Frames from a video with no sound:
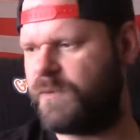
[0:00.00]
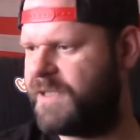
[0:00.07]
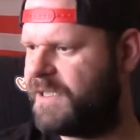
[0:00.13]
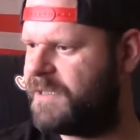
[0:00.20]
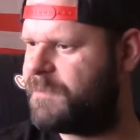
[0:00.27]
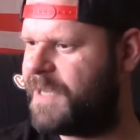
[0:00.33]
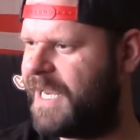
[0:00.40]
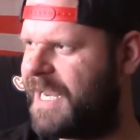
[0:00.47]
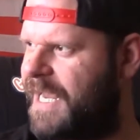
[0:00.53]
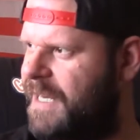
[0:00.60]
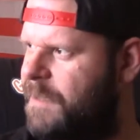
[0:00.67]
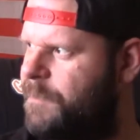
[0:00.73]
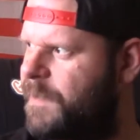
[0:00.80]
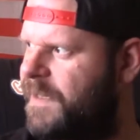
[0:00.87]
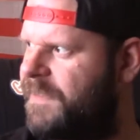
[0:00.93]
really make
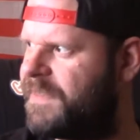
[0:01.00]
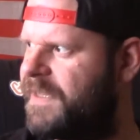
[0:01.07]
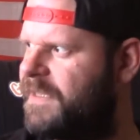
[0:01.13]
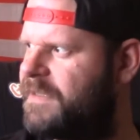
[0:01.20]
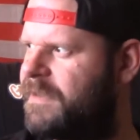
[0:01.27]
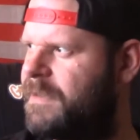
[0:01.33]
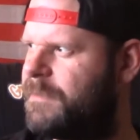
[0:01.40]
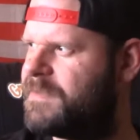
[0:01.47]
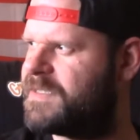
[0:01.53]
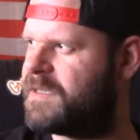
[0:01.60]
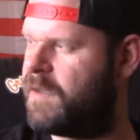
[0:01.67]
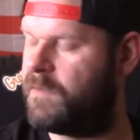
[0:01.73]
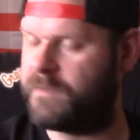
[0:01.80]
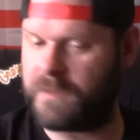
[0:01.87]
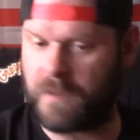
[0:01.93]
anybody think to themselves,